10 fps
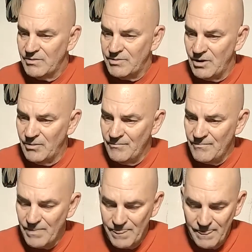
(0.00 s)
So
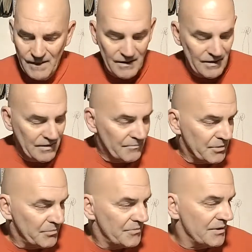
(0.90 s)

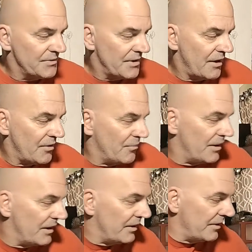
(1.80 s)
move this out of the
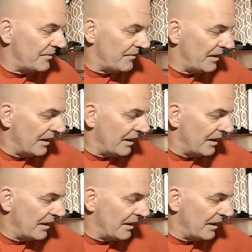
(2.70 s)
way here.